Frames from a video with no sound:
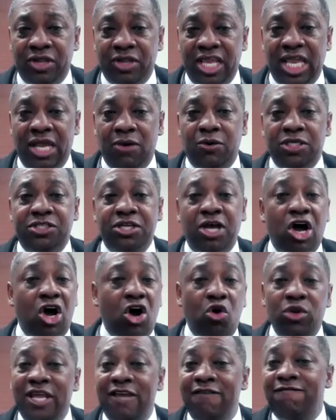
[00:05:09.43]
it was
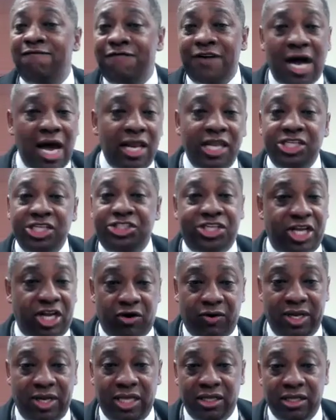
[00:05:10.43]
only
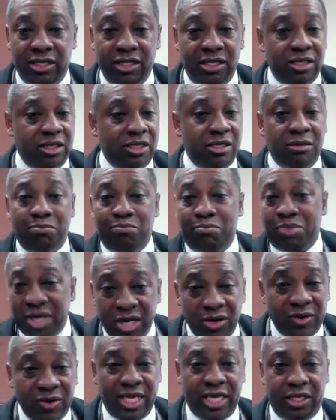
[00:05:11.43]
voluntary,
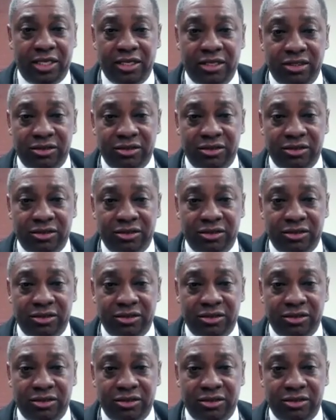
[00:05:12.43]
period.